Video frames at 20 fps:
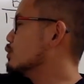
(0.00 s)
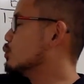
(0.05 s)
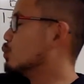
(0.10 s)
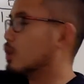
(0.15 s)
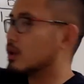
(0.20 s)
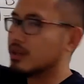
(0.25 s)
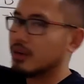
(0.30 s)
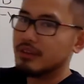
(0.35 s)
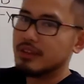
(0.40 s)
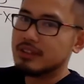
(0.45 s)
to
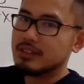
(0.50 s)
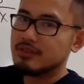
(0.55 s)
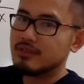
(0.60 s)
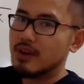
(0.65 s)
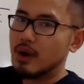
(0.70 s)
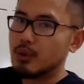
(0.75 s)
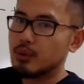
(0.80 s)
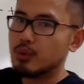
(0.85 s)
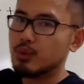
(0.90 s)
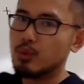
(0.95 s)
work out this
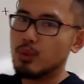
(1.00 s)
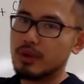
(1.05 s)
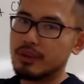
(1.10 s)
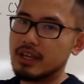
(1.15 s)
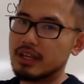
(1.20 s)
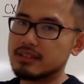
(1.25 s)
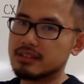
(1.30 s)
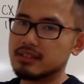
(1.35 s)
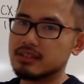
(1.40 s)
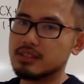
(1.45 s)
value when
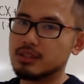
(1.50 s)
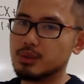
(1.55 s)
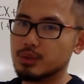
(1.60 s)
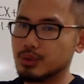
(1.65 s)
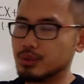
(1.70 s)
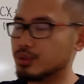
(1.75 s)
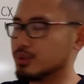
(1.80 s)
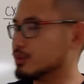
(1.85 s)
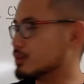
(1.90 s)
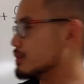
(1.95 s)
x is equal
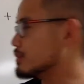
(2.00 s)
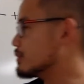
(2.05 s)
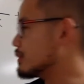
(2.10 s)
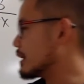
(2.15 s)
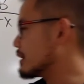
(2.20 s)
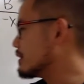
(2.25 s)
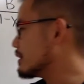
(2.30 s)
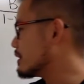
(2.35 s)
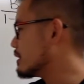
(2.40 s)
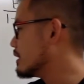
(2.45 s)
to 2
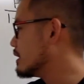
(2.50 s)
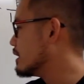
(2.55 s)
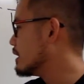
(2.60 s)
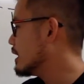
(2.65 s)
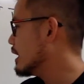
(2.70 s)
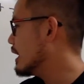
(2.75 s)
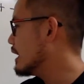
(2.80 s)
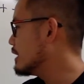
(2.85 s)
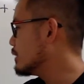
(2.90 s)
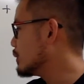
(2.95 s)
right here.
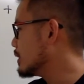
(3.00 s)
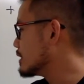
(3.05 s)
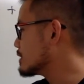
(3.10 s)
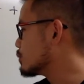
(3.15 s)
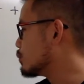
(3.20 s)
Anyways,